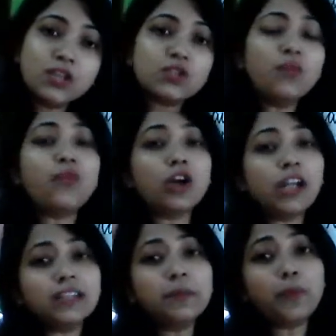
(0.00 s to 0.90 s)
so what
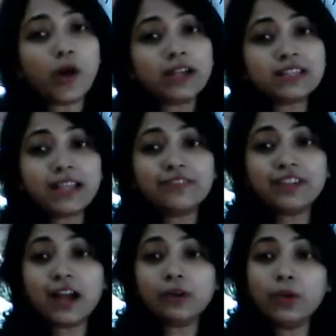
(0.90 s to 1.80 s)
are the points that
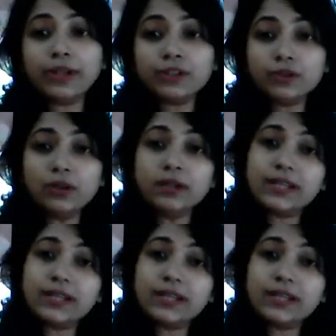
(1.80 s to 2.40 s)
we are going to